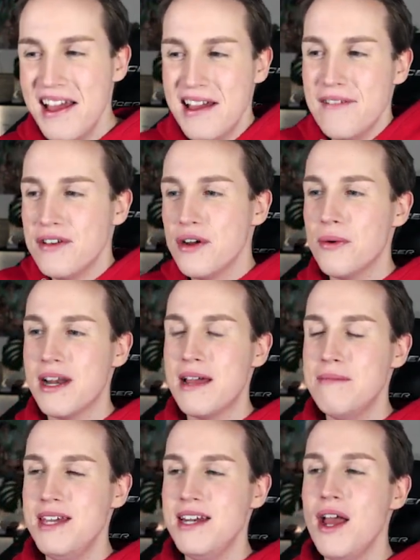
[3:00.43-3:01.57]
if you know what I
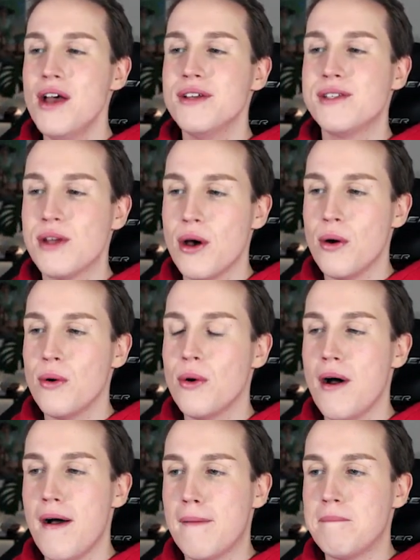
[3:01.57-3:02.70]
mean.
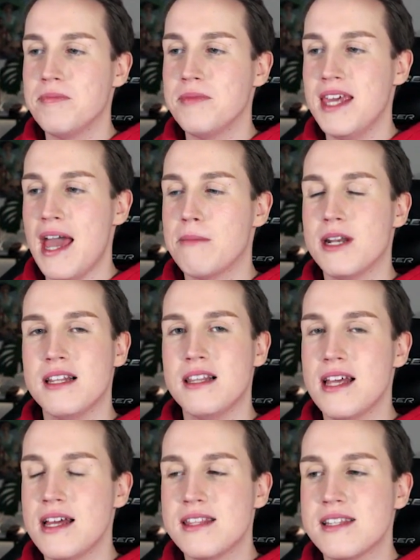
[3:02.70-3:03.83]
So yeah, but
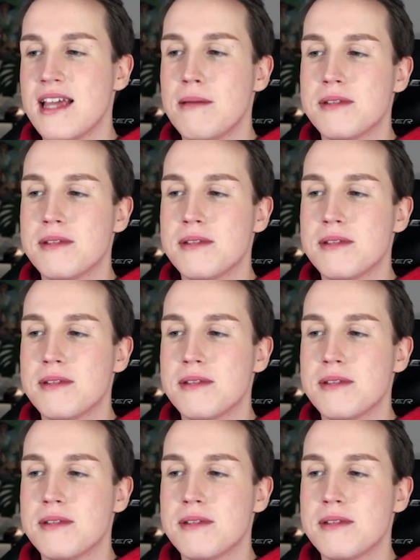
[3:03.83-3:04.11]
at the same